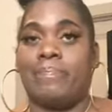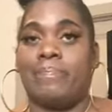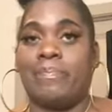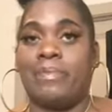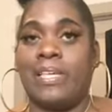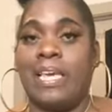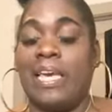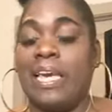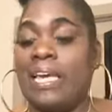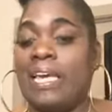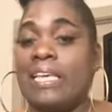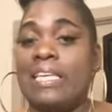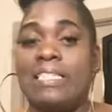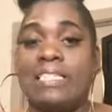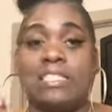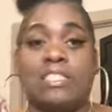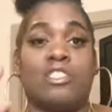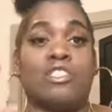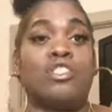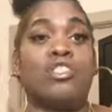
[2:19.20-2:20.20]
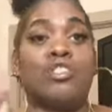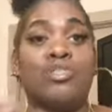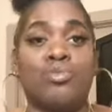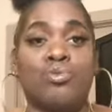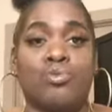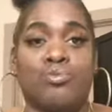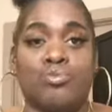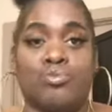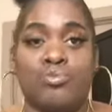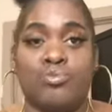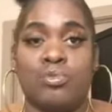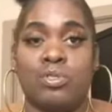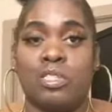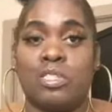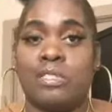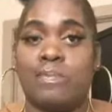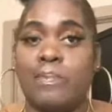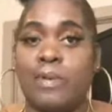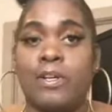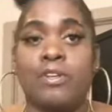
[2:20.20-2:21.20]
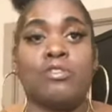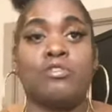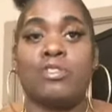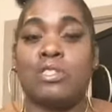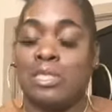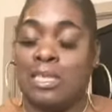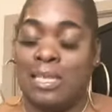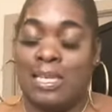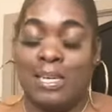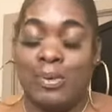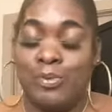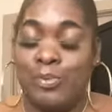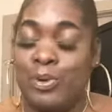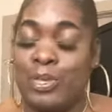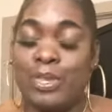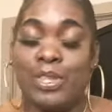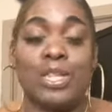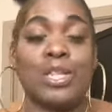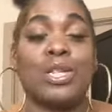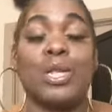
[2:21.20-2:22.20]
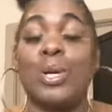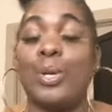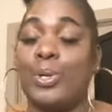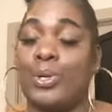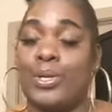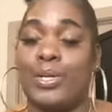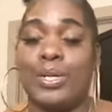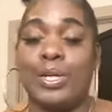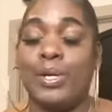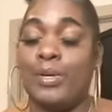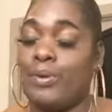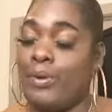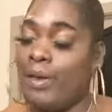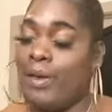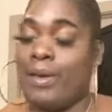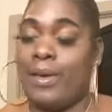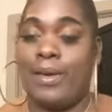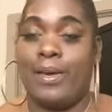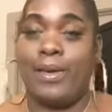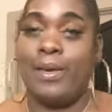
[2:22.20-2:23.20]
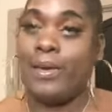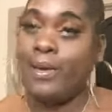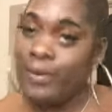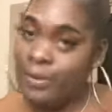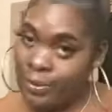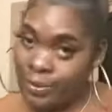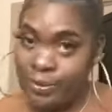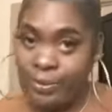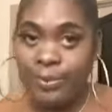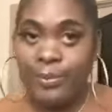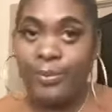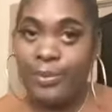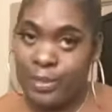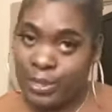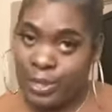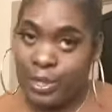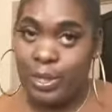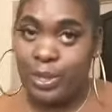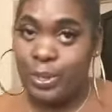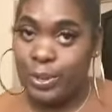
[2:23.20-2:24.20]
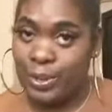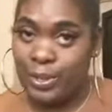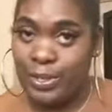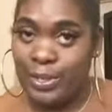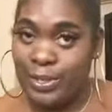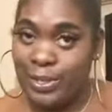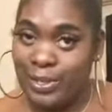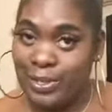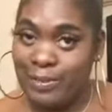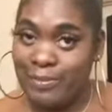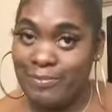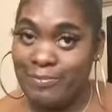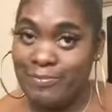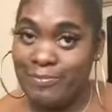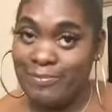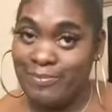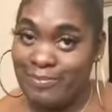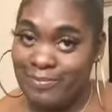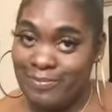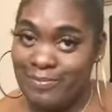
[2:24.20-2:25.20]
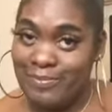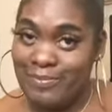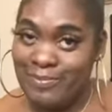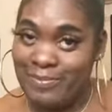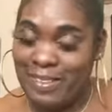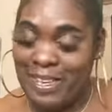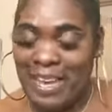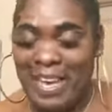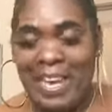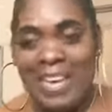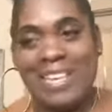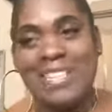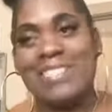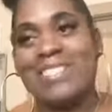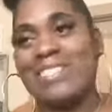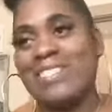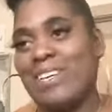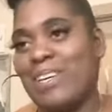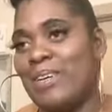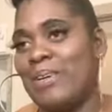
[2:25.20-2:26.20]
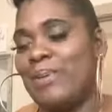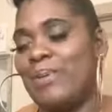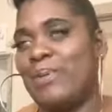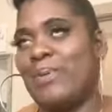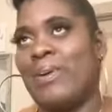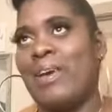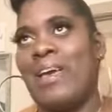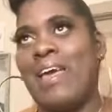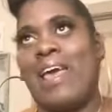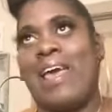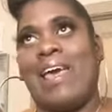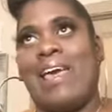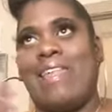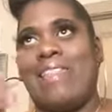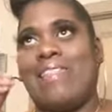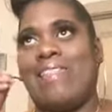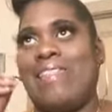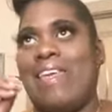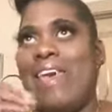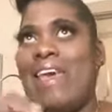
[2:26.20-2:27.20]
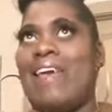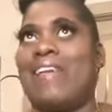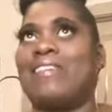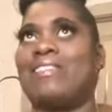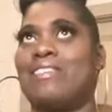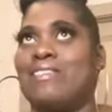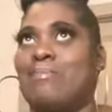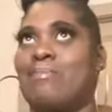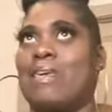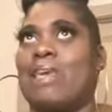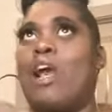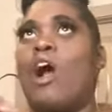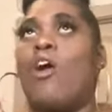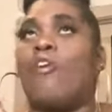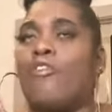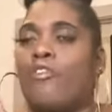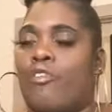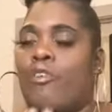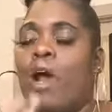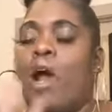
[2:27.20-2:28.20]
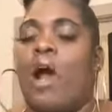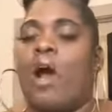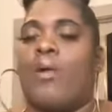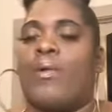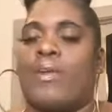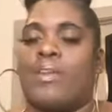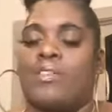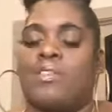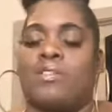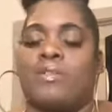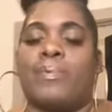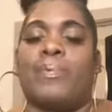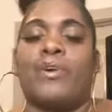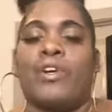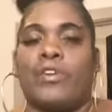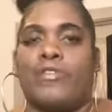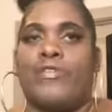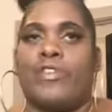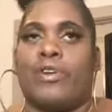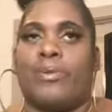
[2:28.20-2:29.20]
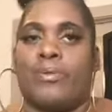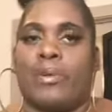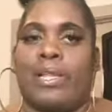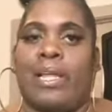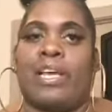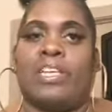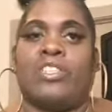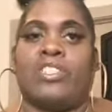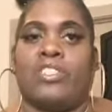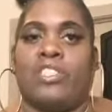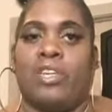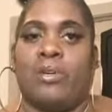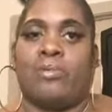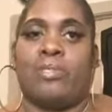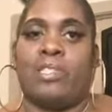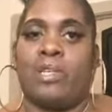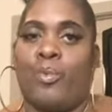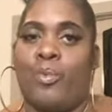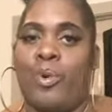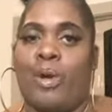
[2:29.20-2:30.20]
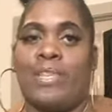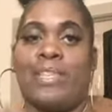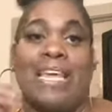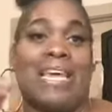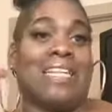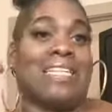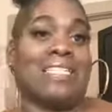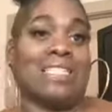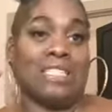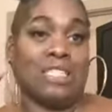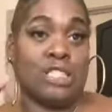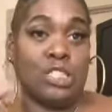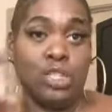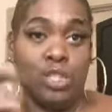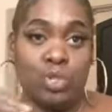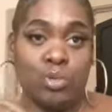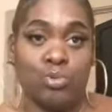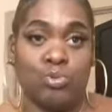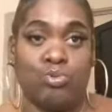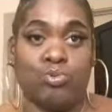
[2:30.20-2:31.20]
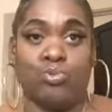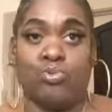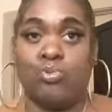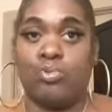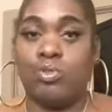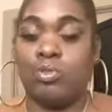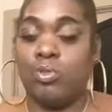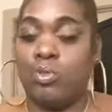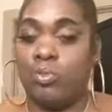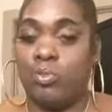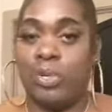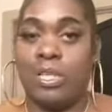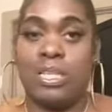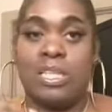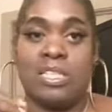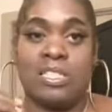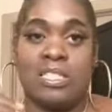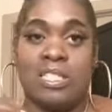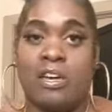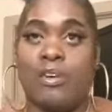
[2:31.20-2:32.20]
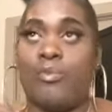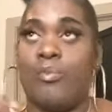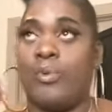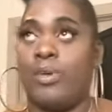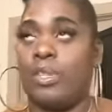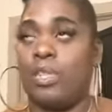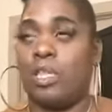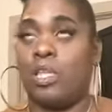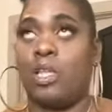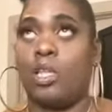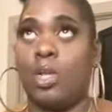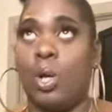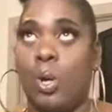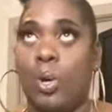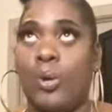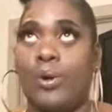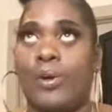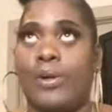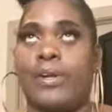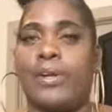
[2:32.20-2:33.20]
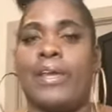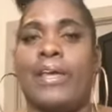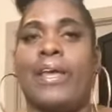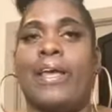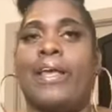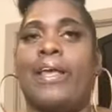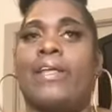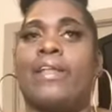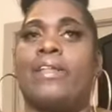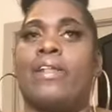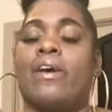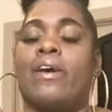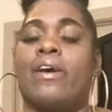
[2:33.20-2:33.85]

he is in tune spiritually with the Lord, okay? With the Lord. So, that to me overall is the perfect relationship. Someone that is in tune with itself, with the Lord, and